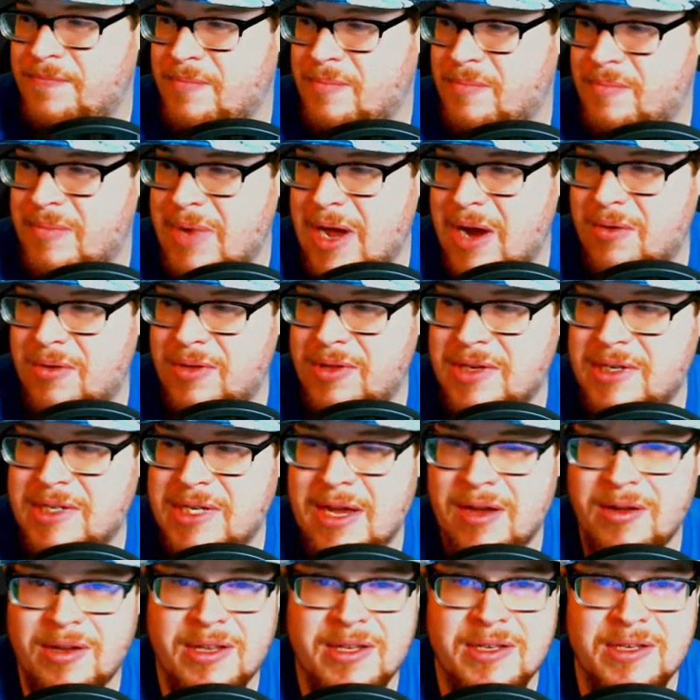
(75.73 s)
power these
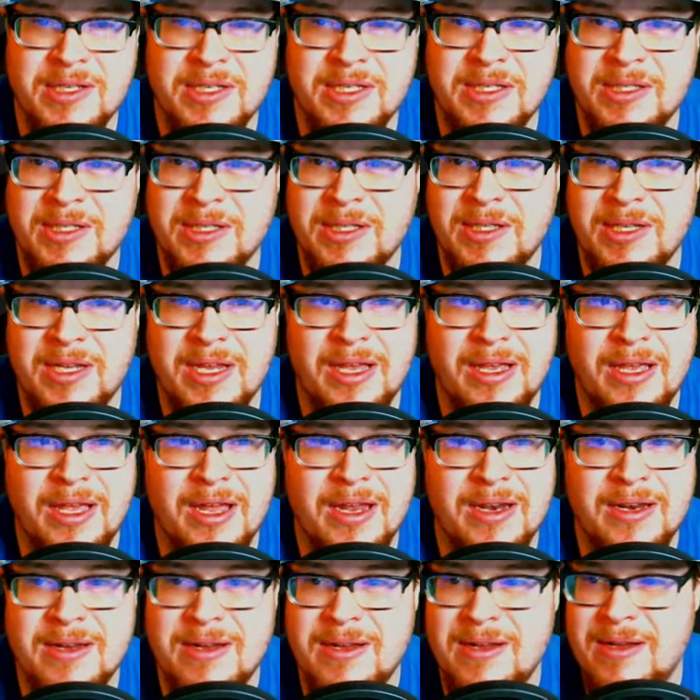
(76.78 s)
out consistently
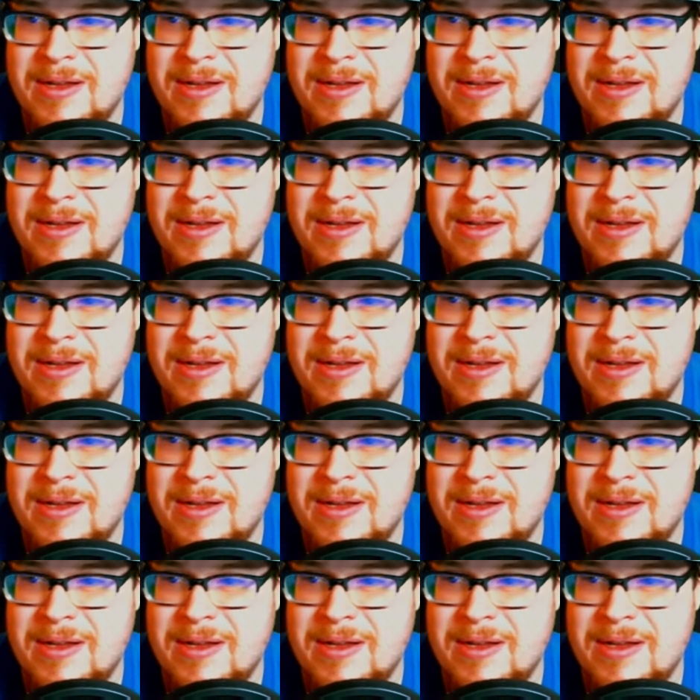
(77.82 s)
again.